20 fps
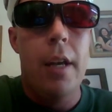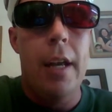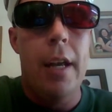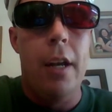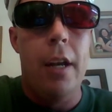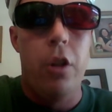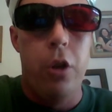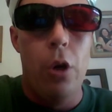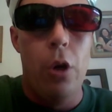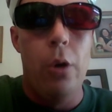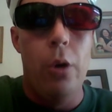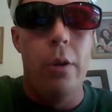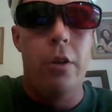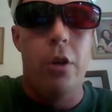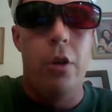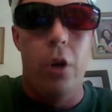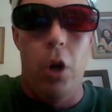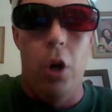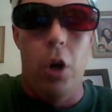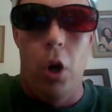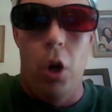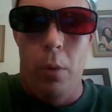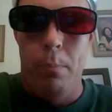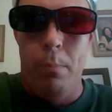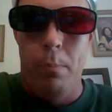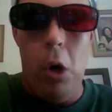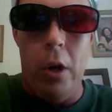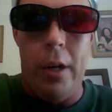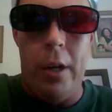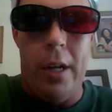including good old
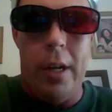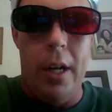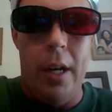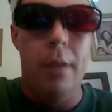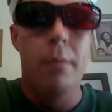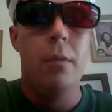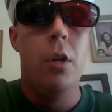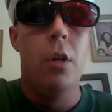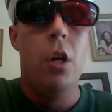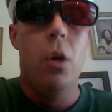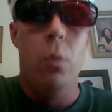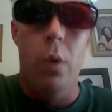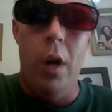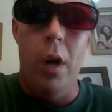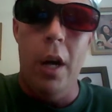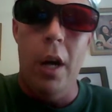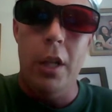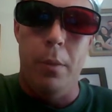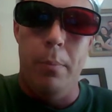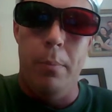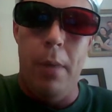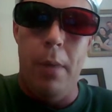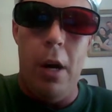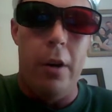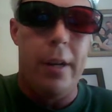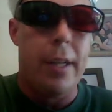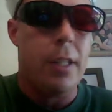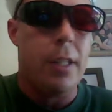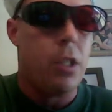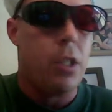America, where us
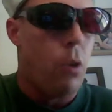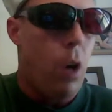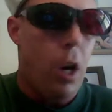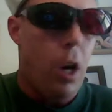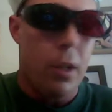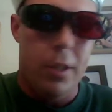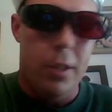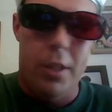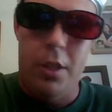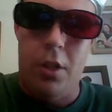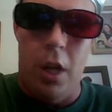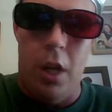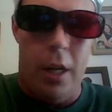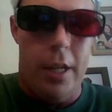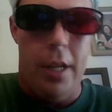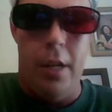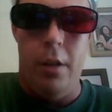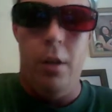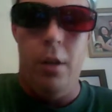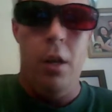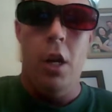Americans are all stuck in,